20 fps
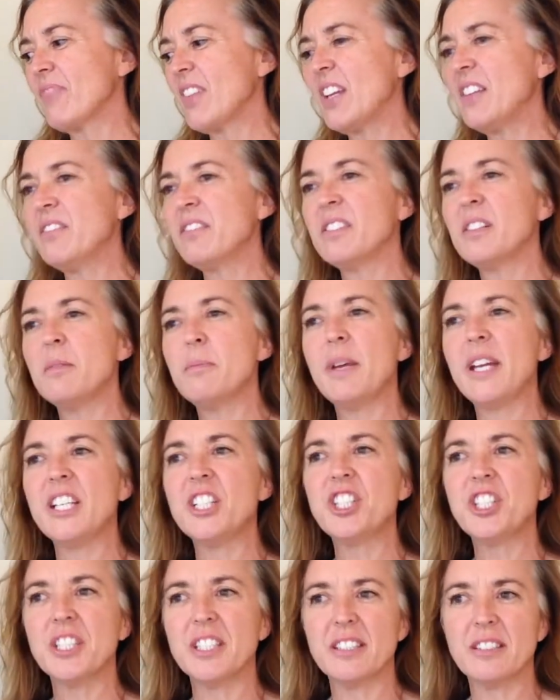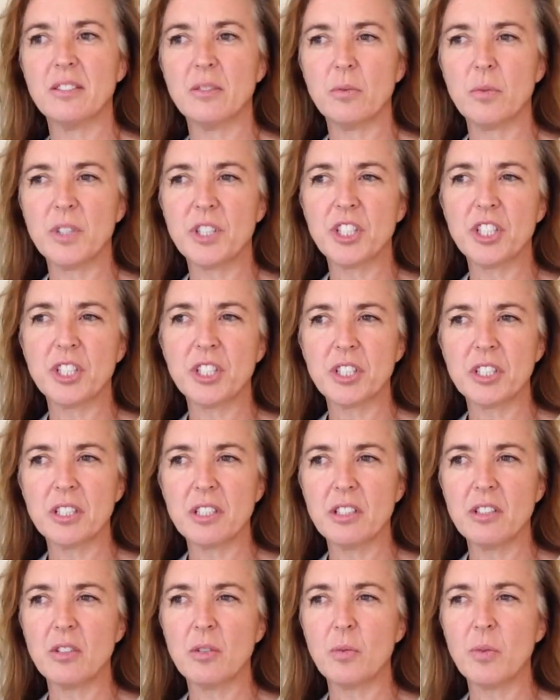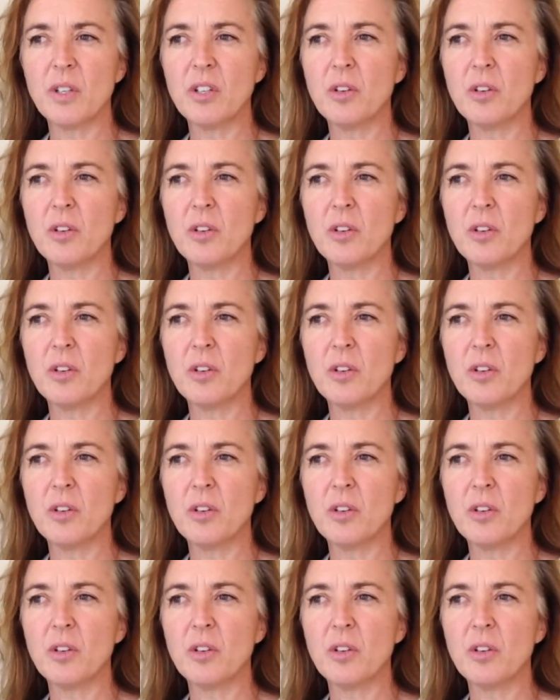inflammation, which we